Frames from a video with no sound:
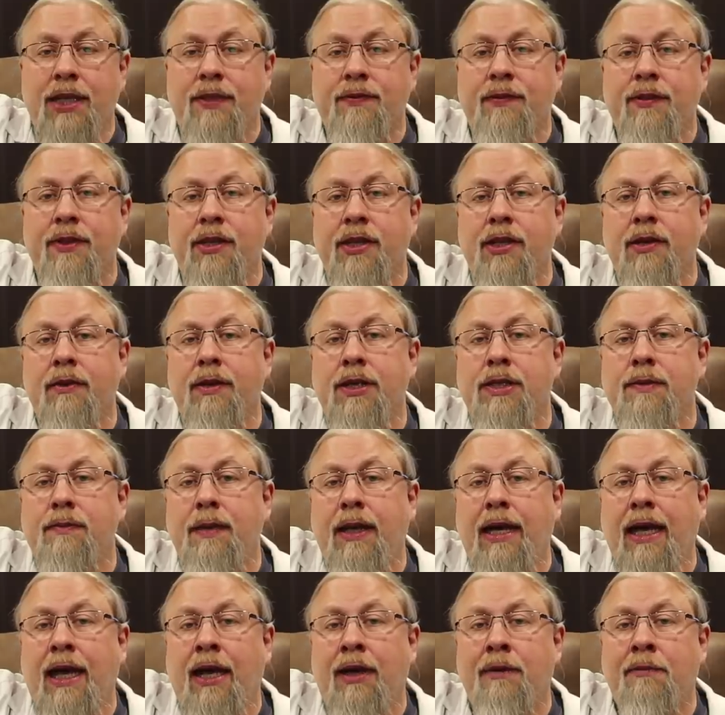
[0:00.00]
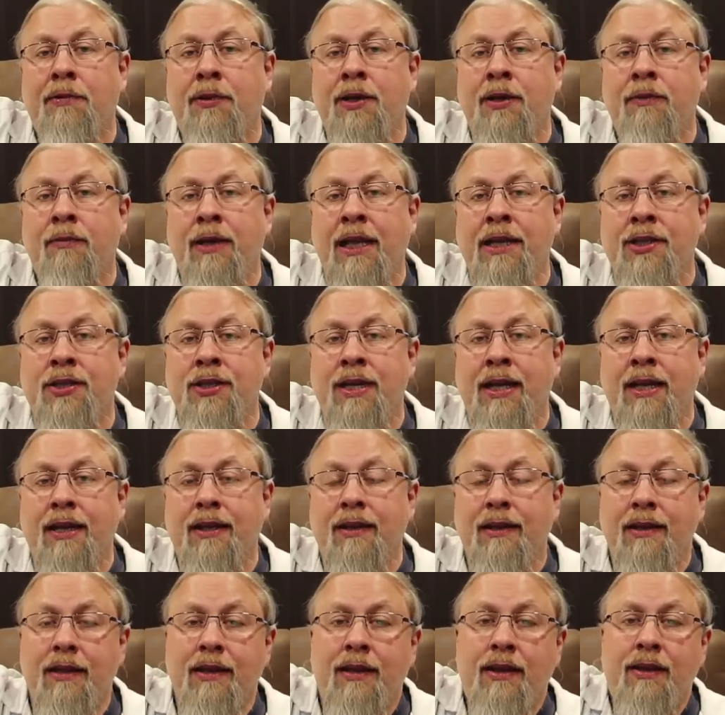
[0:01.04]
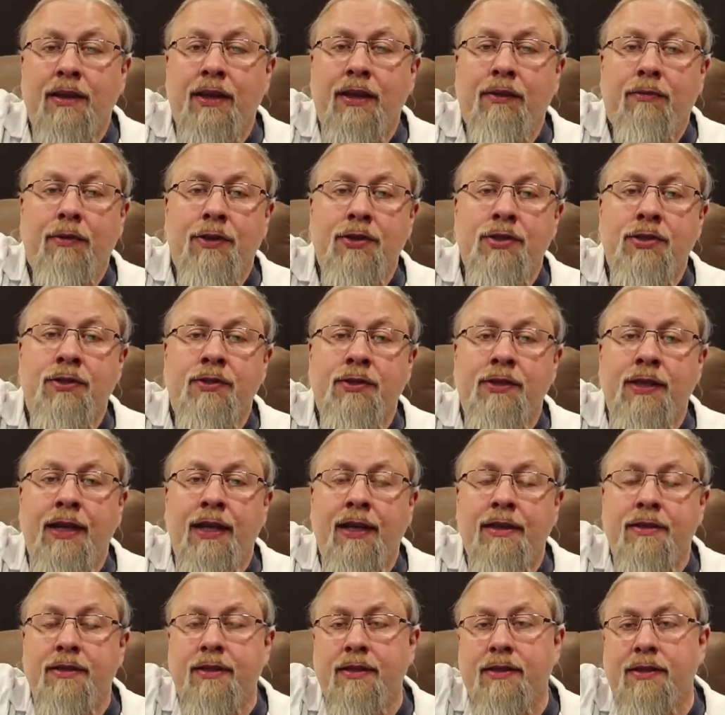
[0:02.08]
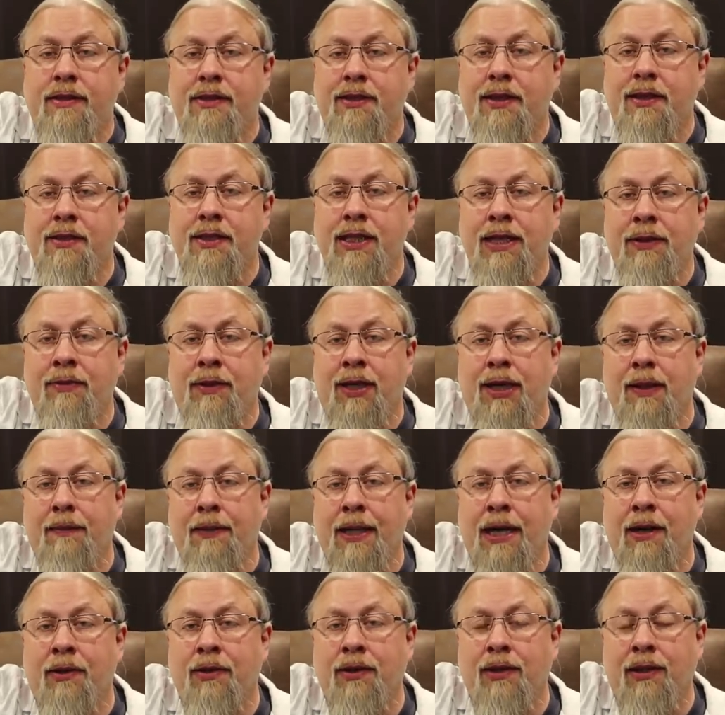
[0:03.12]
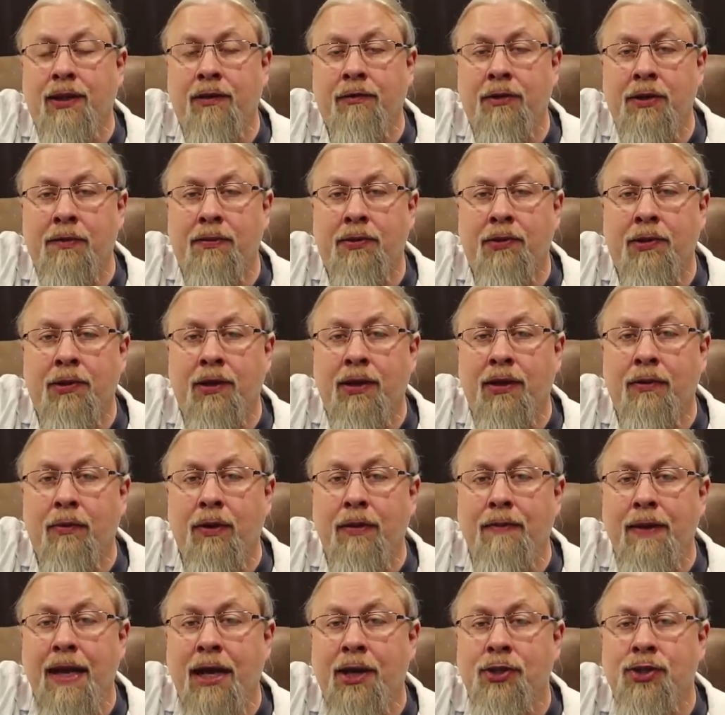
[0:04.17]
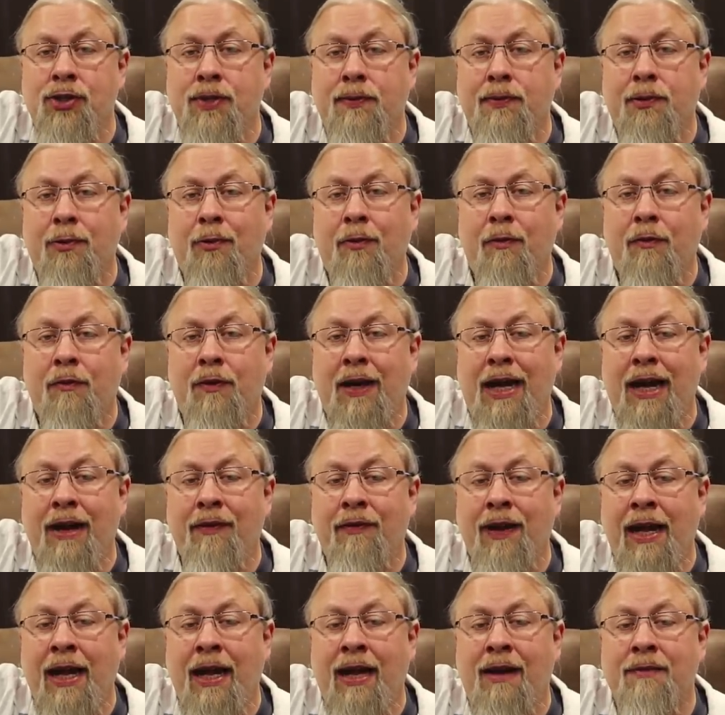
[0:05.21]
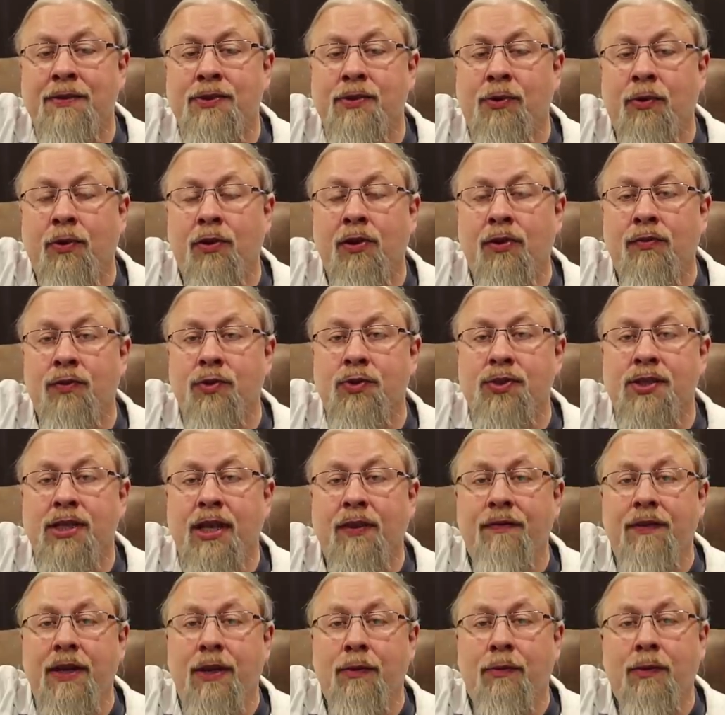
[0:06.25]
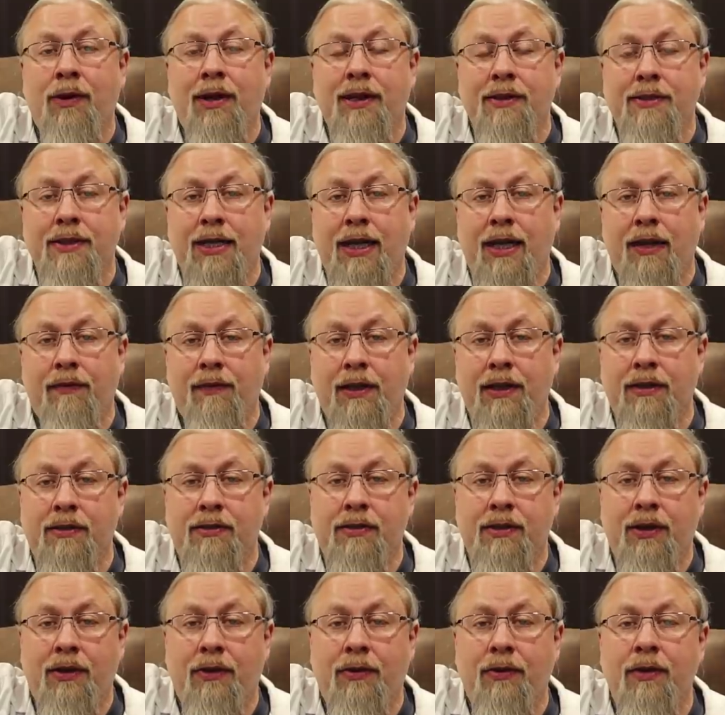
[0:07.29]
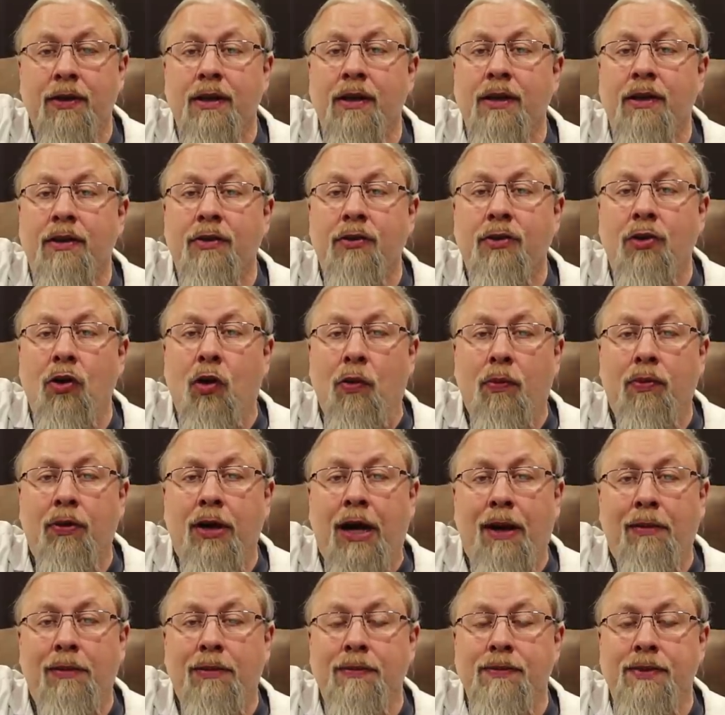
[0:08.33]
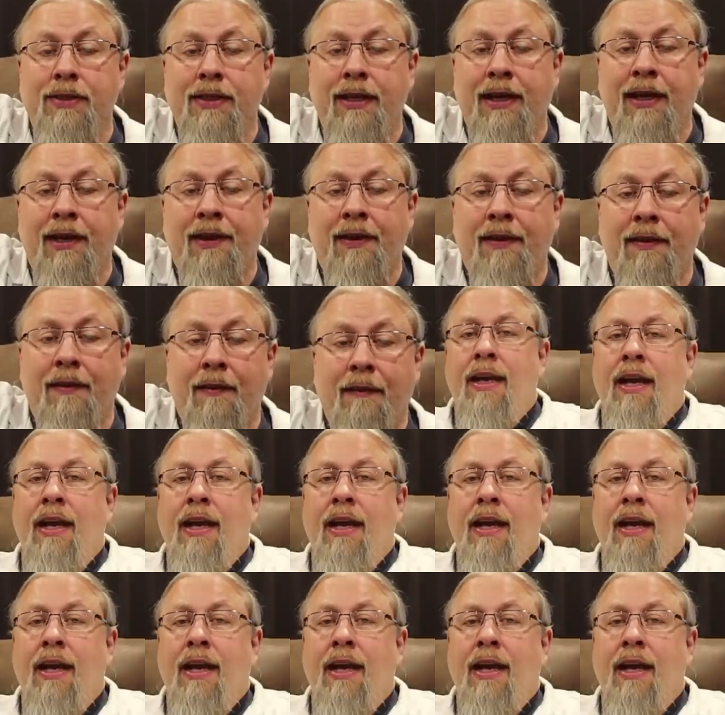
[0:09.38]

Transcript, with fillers: As for the U S B output rate check, the original test of the sixty watt power delivery port, we managed to pull five amps or over seventy watts out of it, so no problems there.